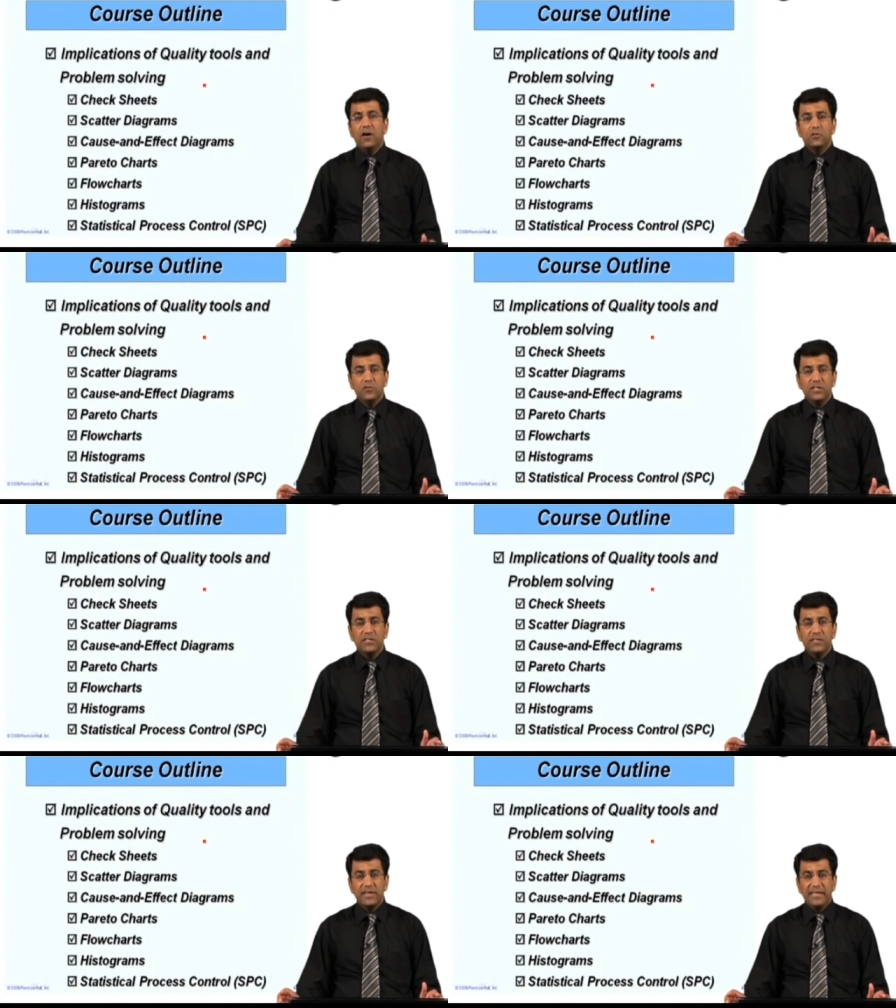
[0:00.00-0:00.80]
Our
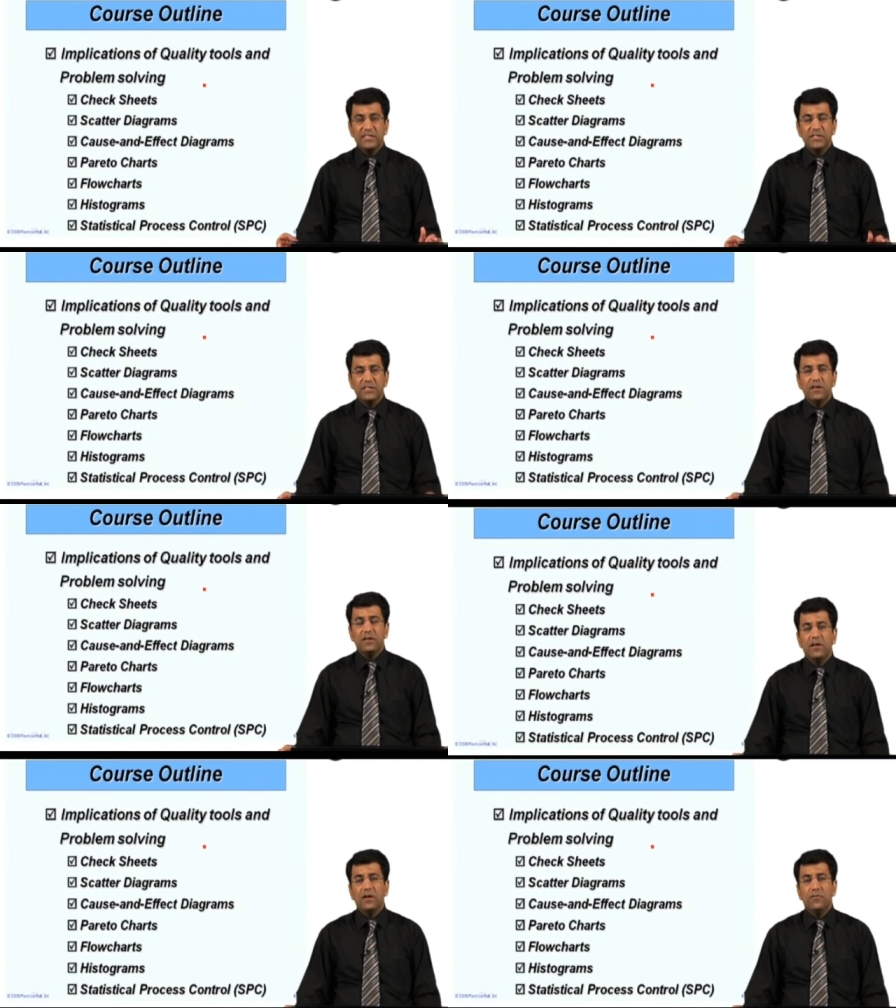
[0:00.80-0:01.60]
today's lecture
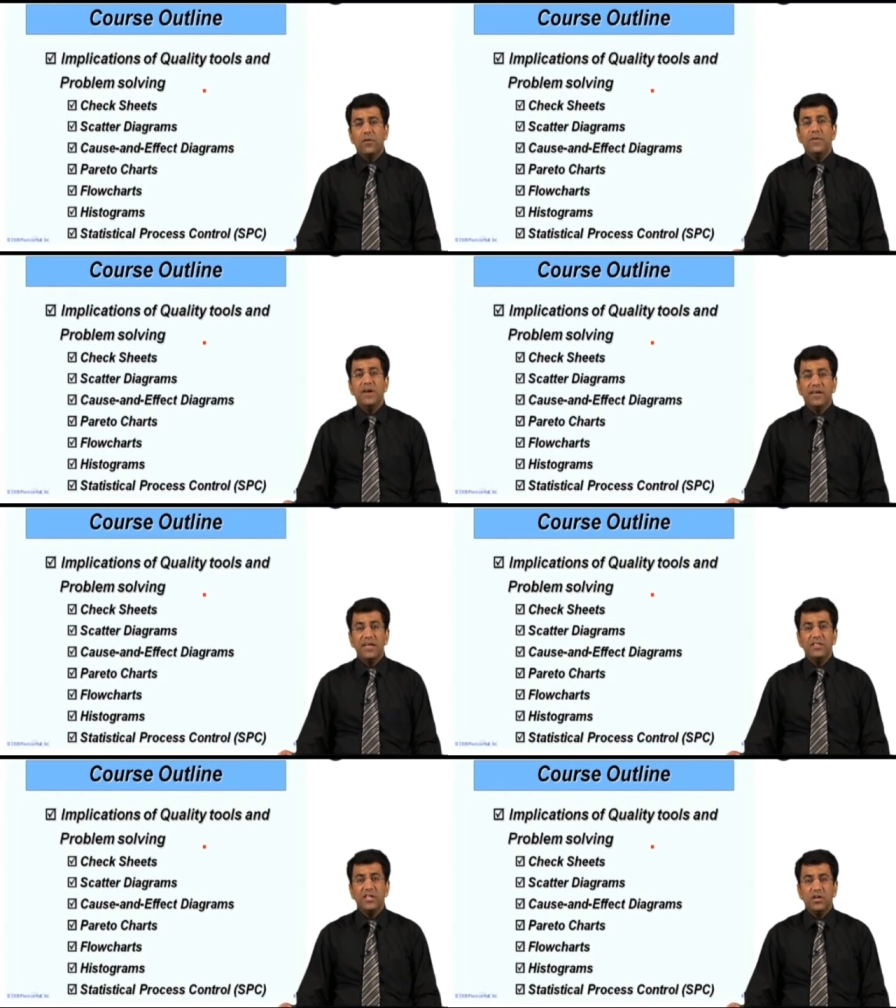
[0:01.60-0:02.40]
will be
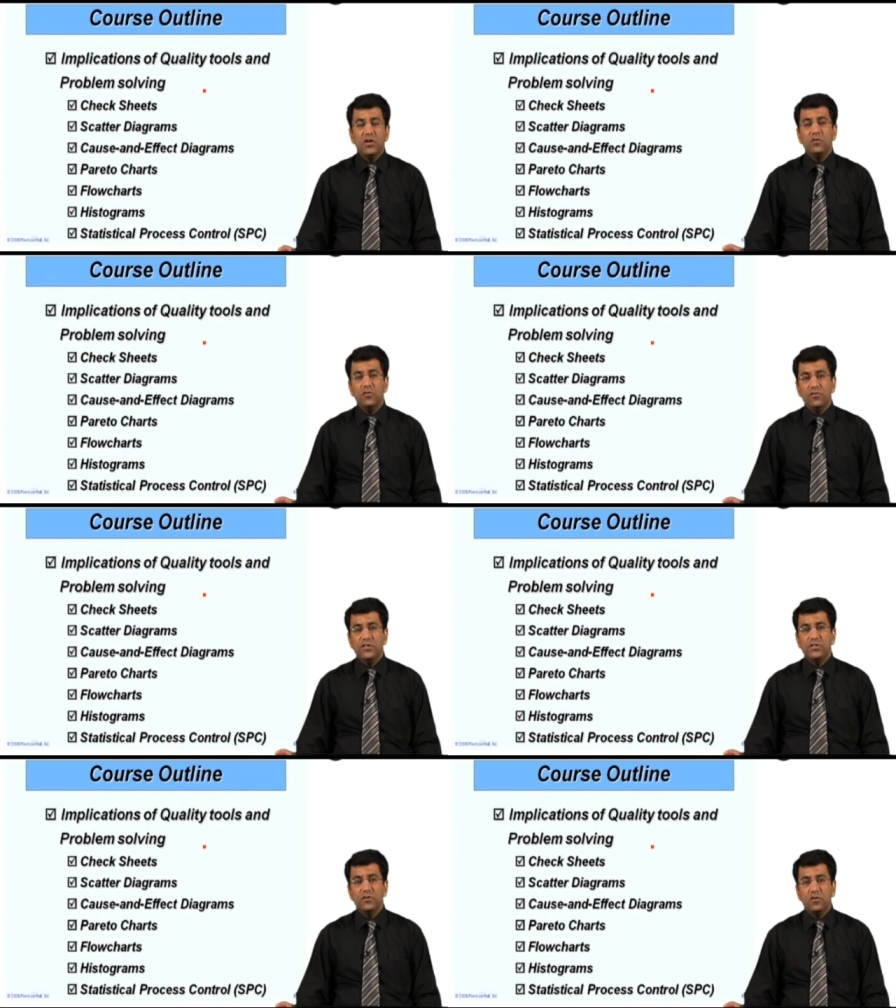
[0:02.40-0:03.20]
again the
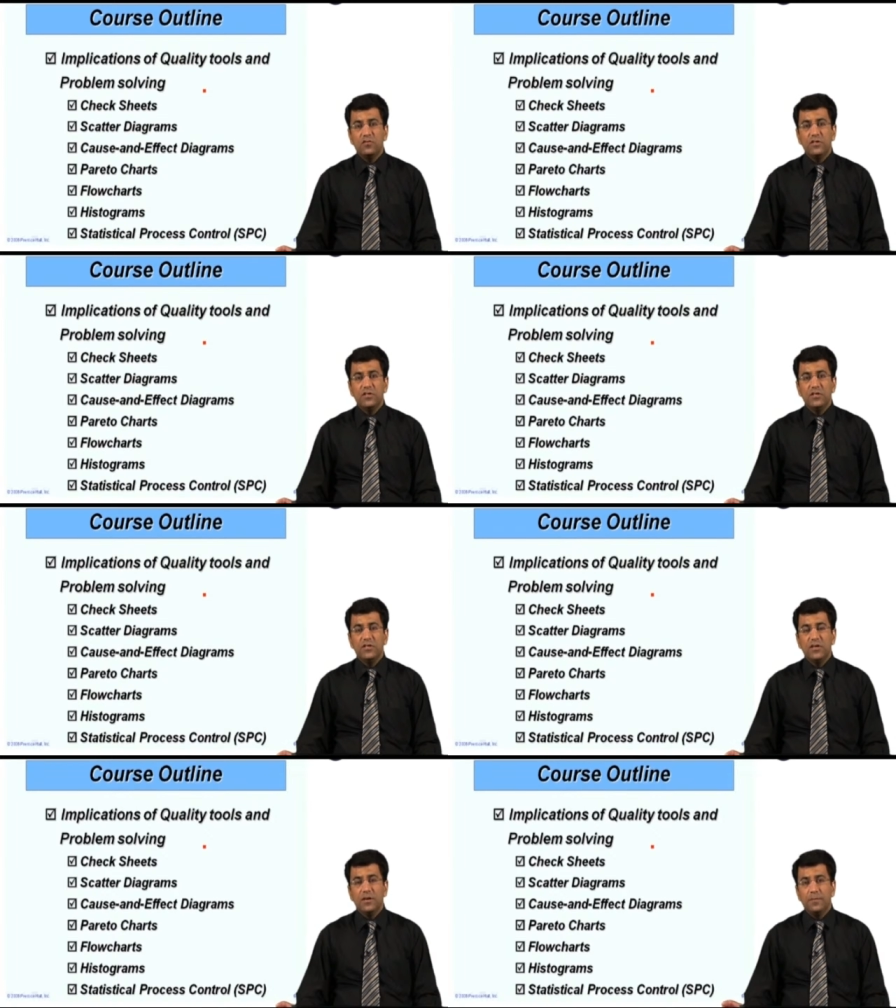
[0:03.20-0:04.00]
continuation of
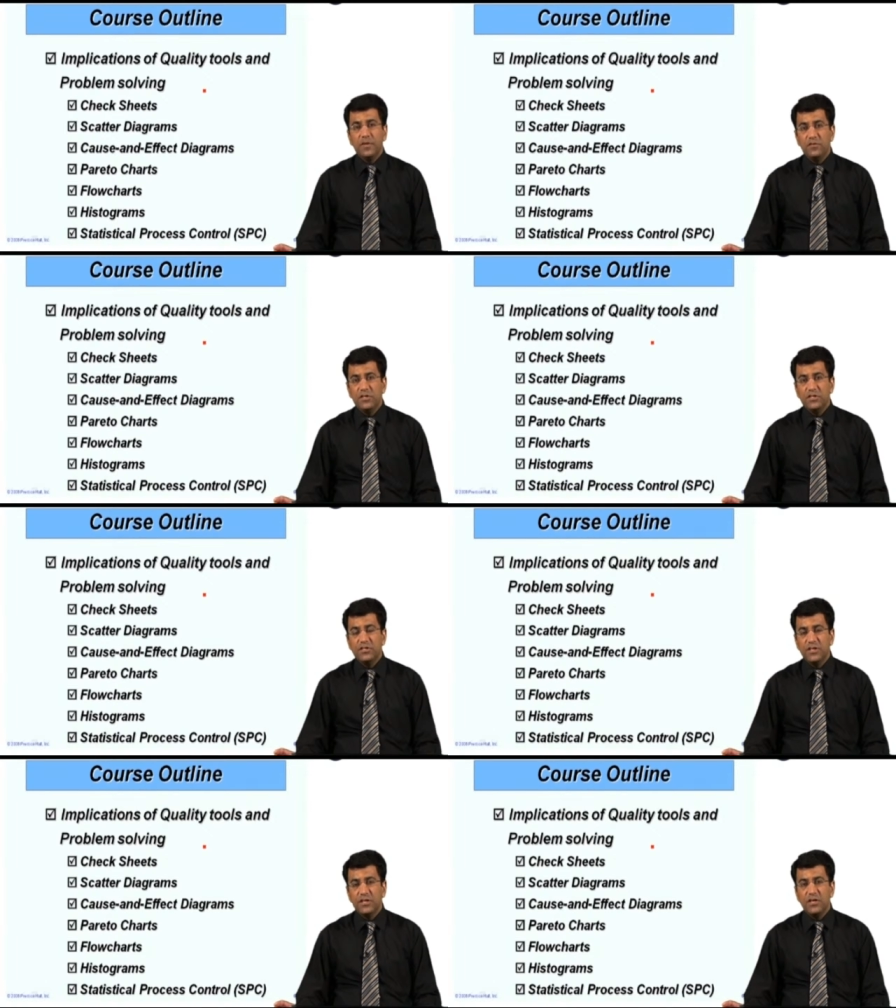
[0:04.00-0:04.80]
the
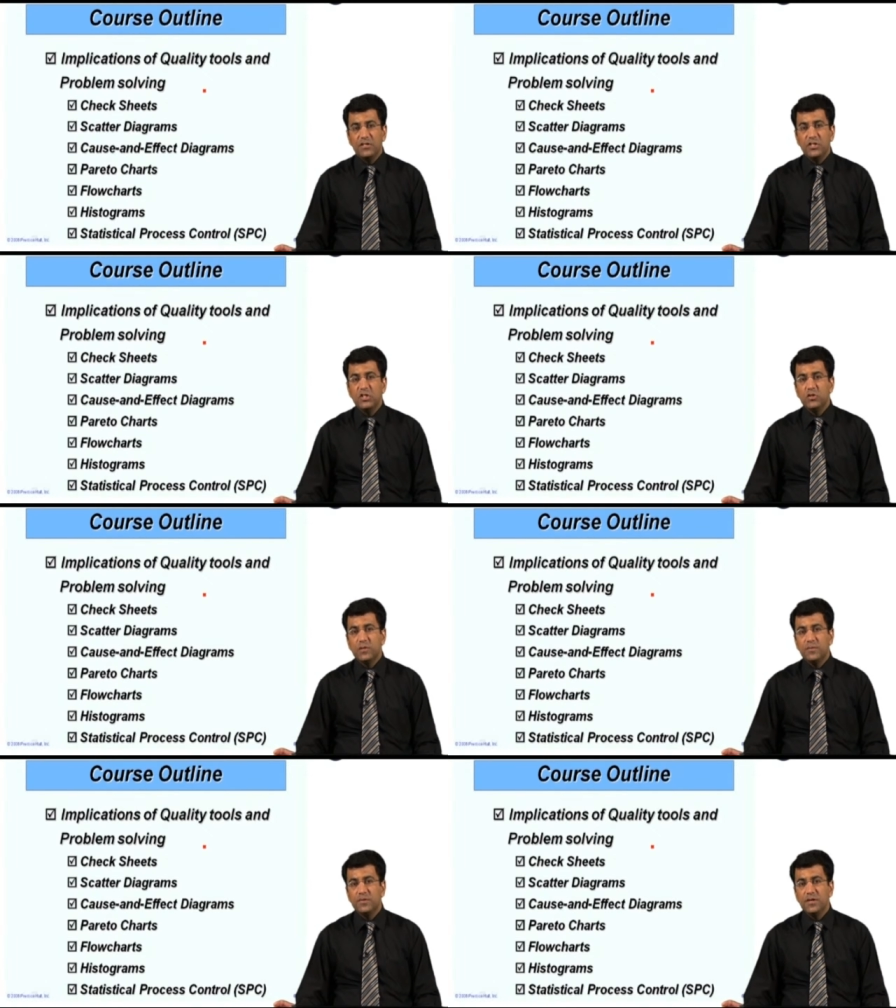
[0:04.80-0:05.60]
previous
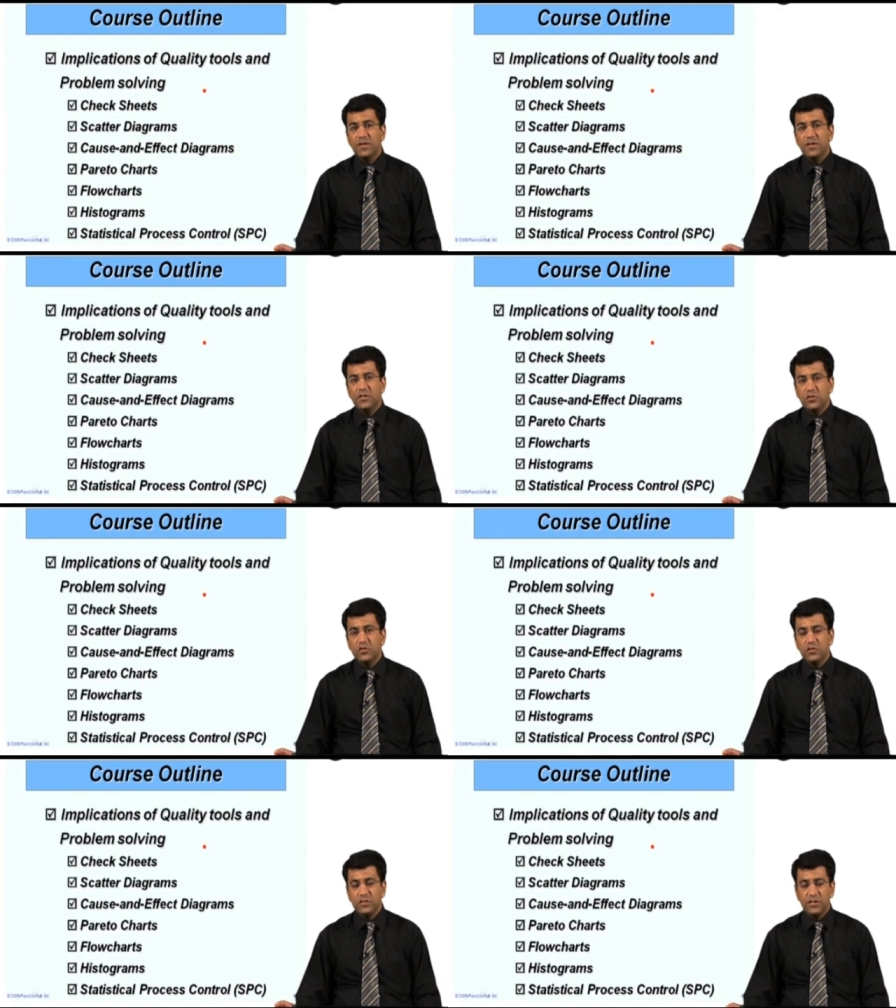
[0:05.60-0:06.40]
TQM
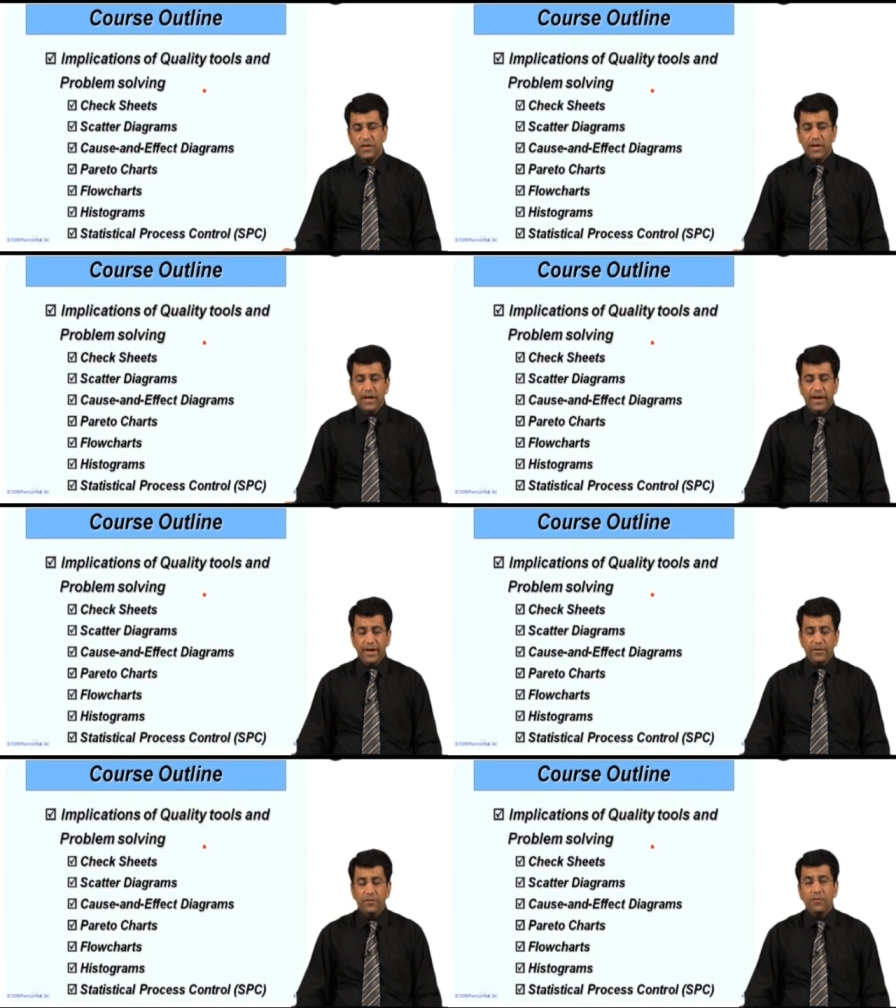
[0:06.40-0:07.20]
tools,
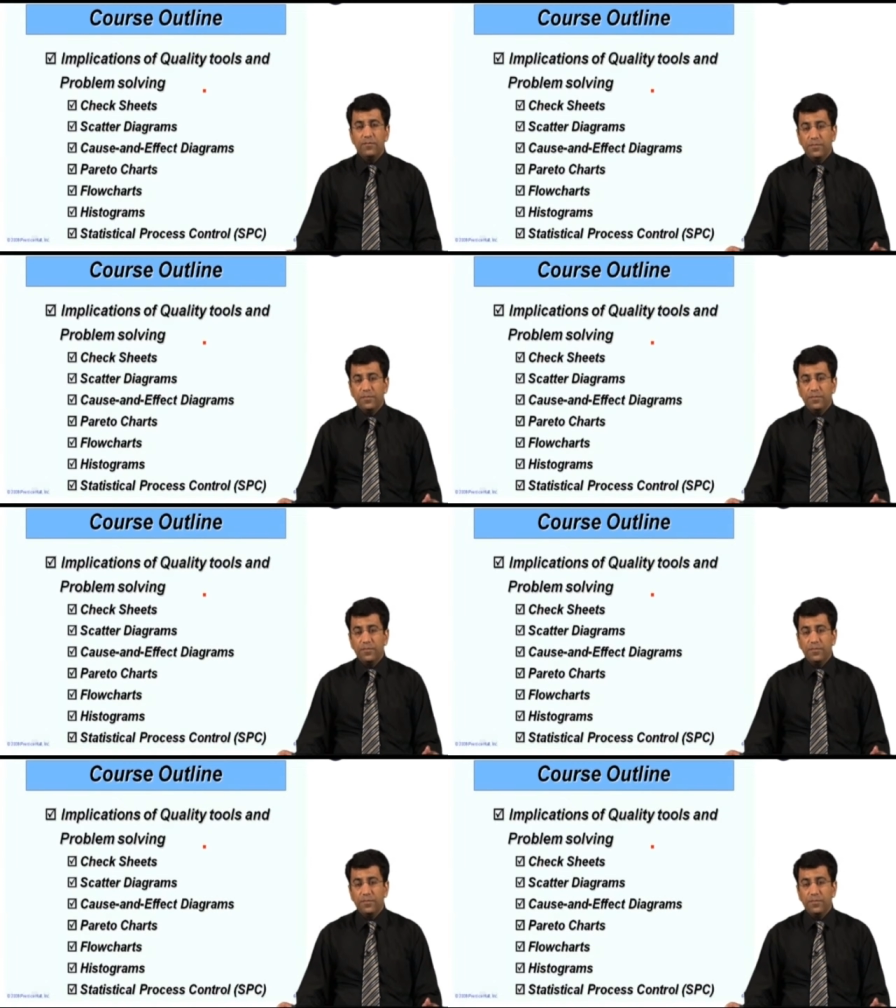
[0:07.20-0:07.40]
and